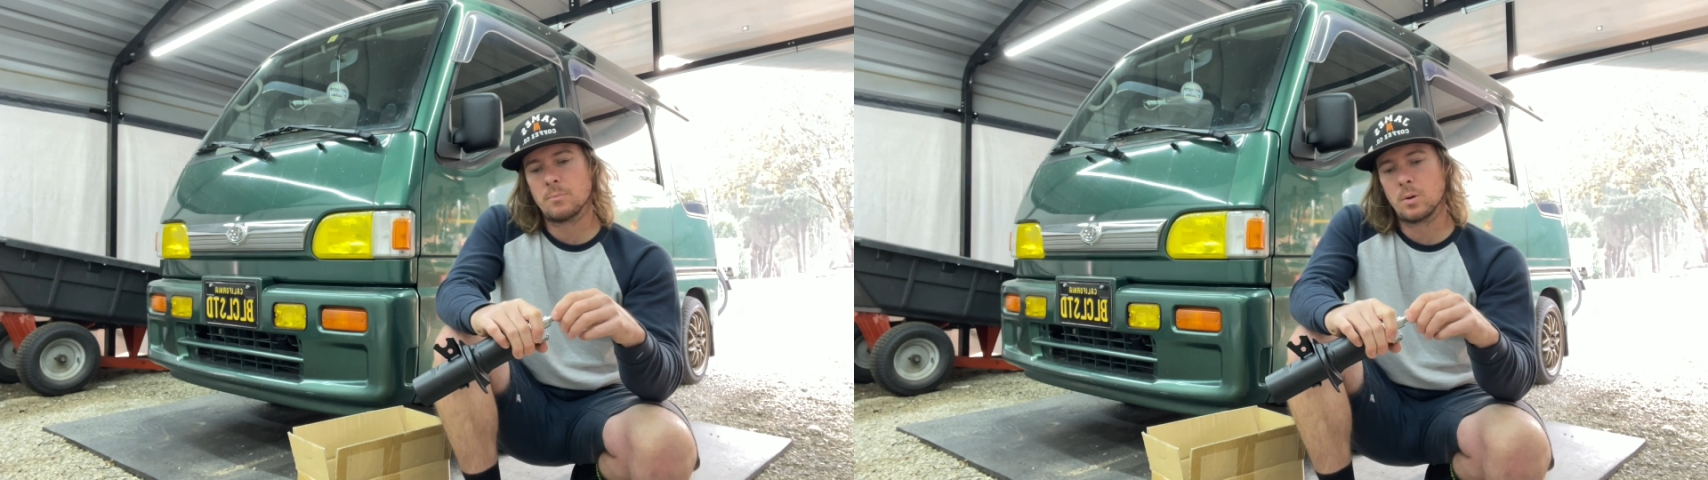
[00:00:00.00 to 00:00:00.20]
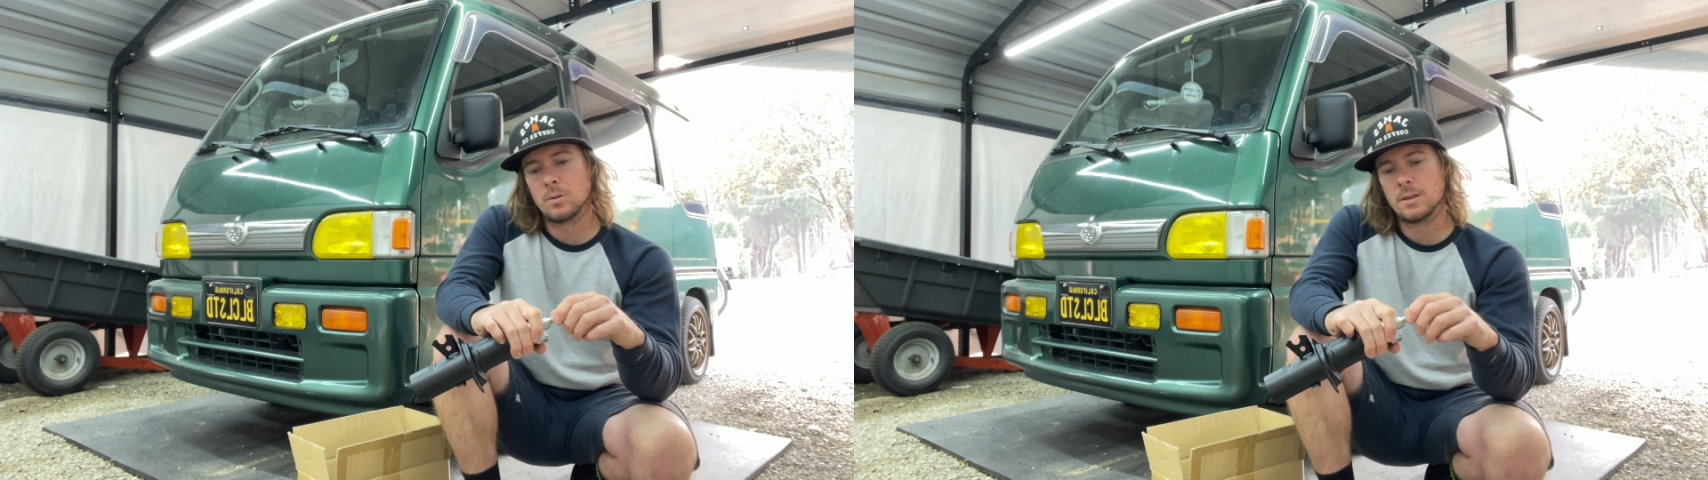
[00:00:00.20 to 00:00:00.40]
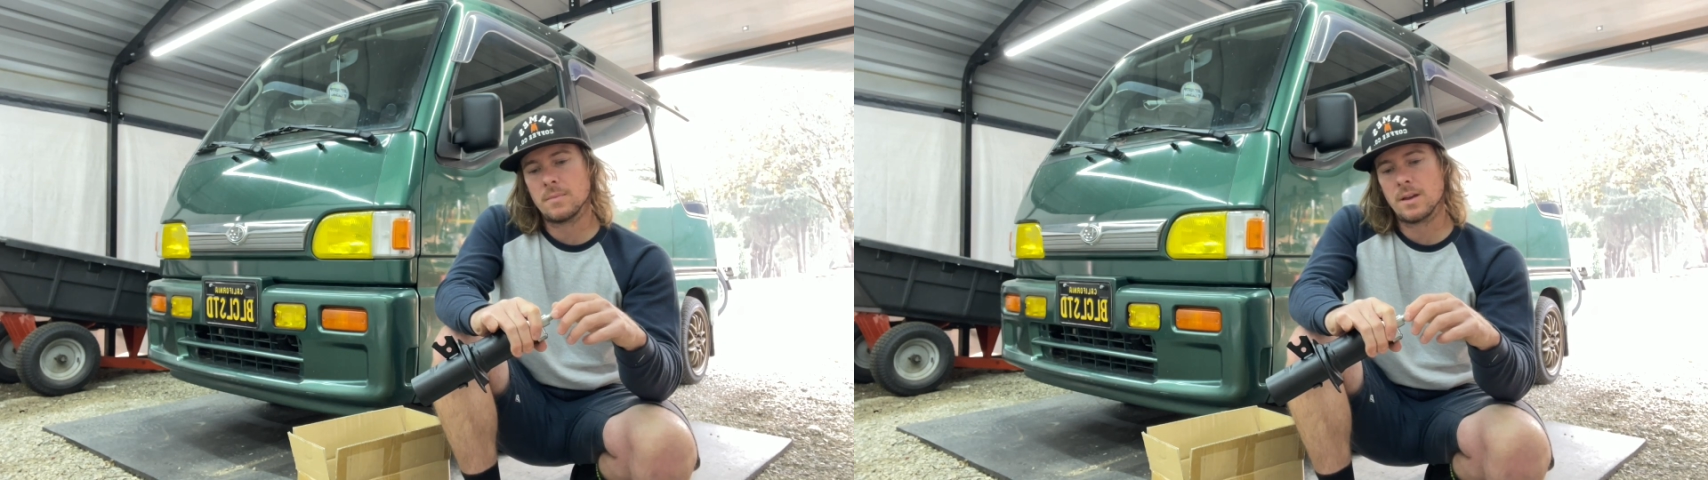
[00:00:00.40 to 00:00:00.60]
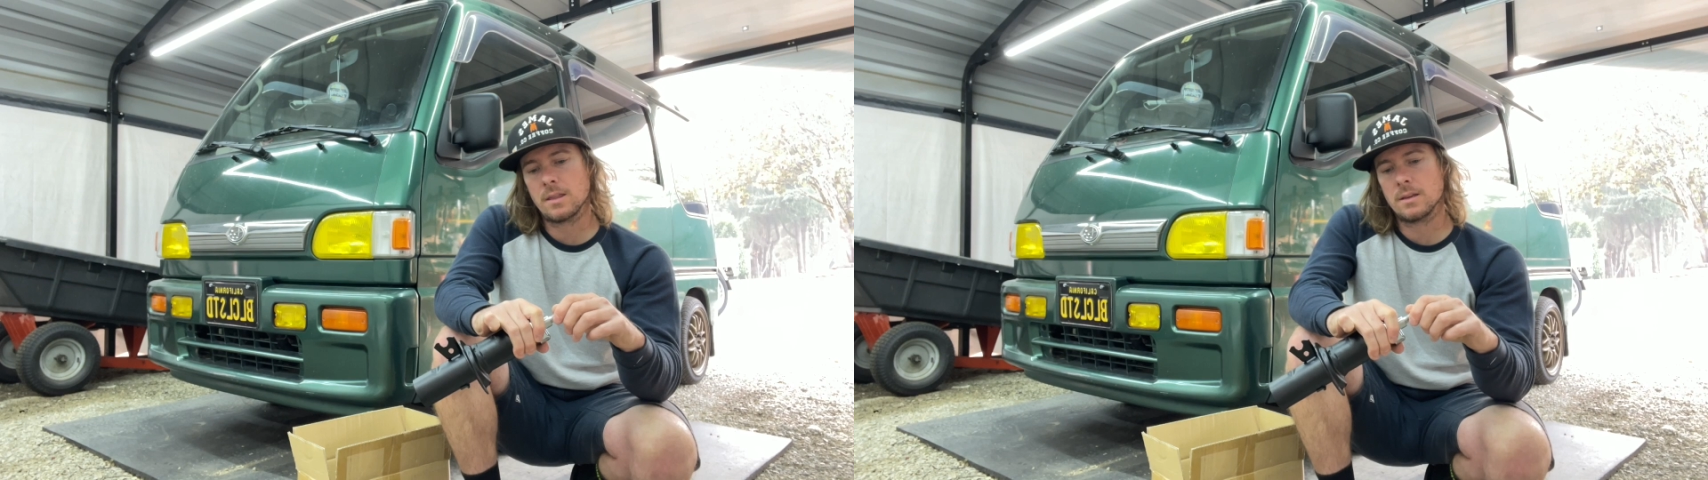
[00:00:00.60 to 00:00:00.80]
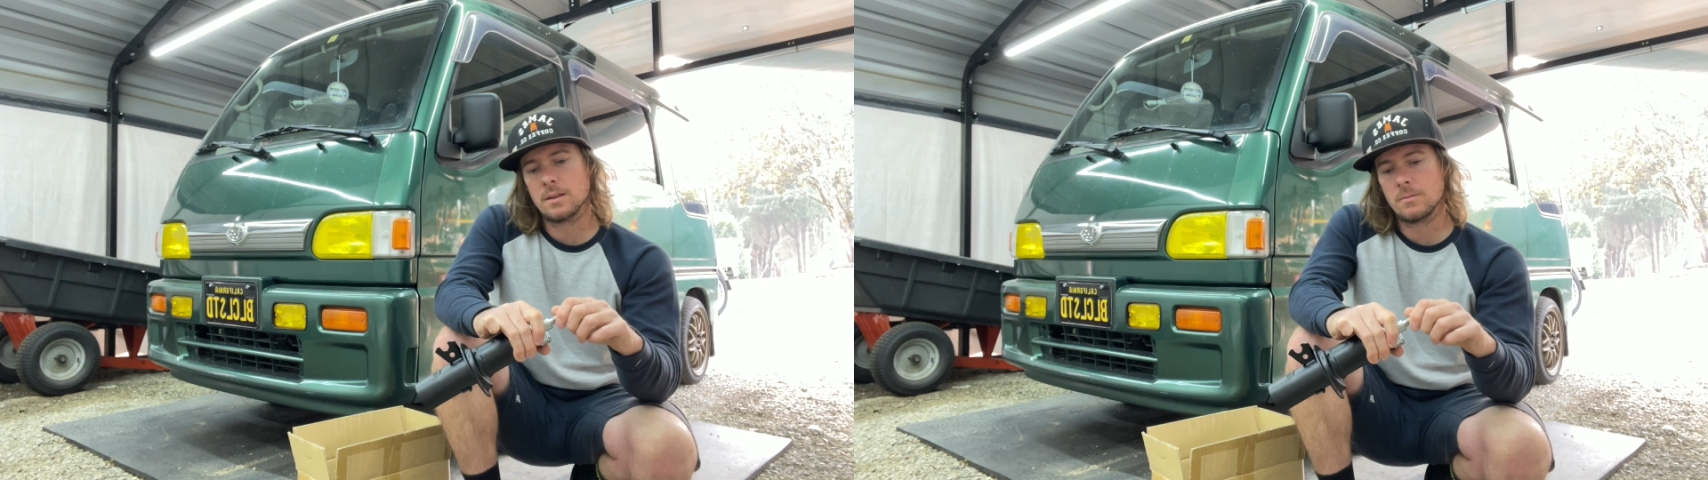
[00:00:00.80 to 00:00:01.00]
pulley
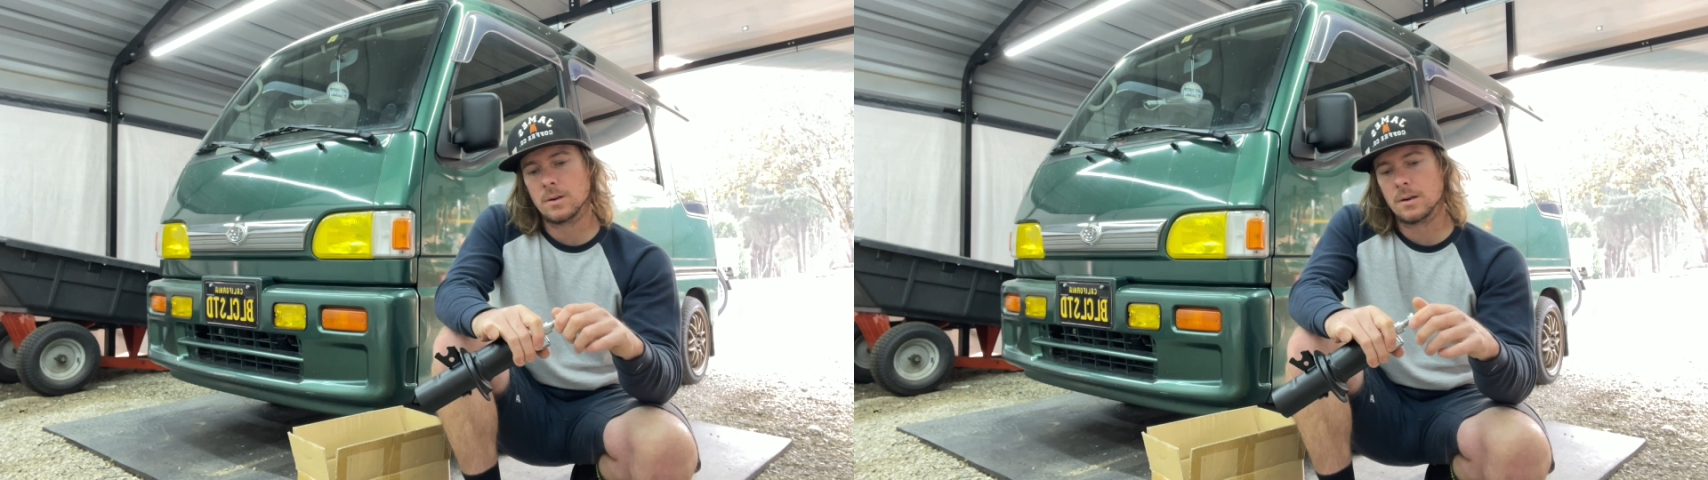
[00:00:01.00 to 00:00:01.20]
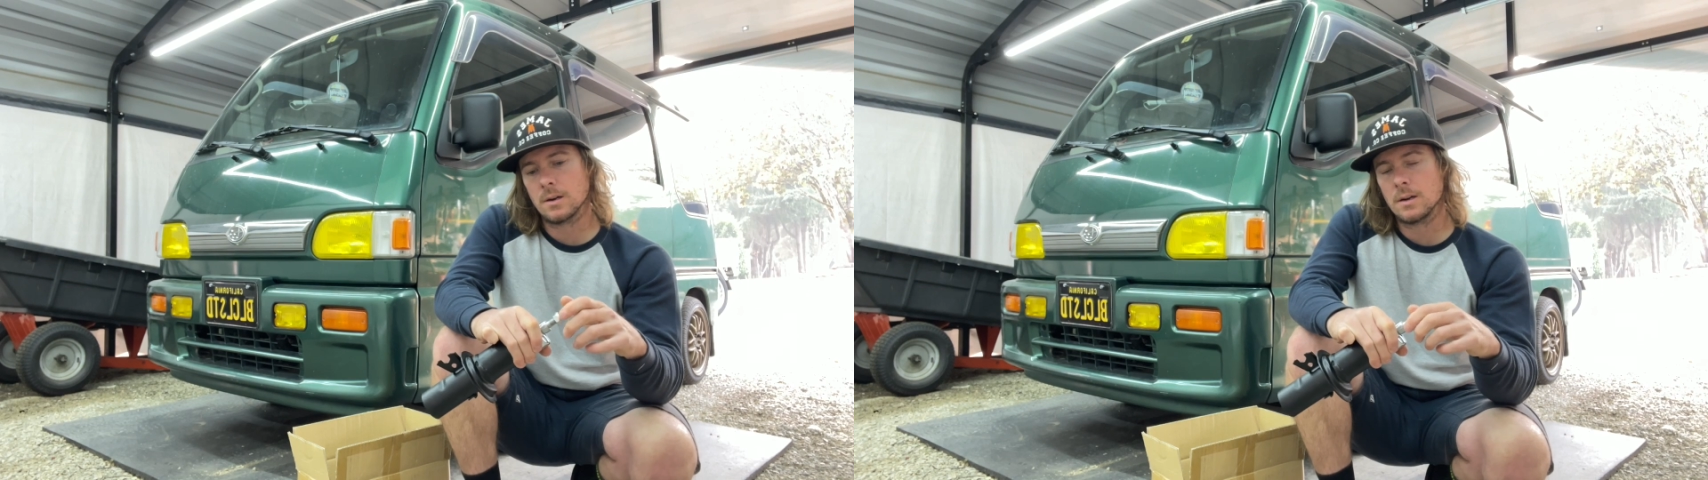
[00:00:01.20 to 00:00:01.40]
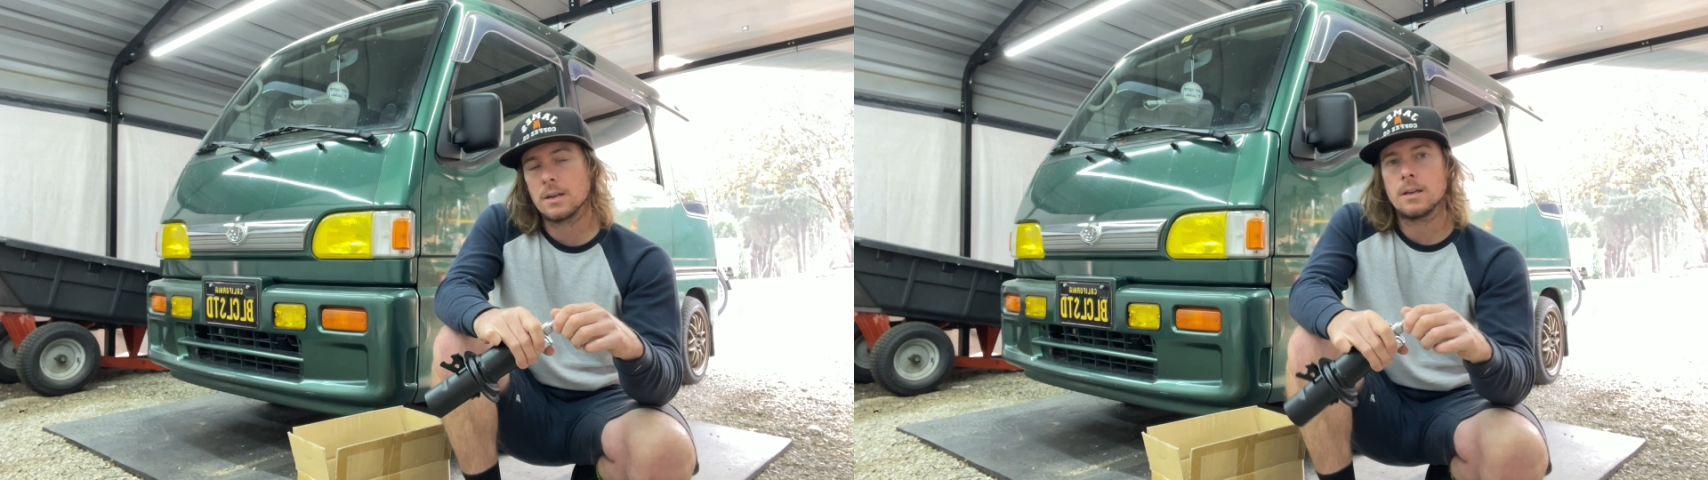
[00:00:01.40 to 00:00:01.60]
method, where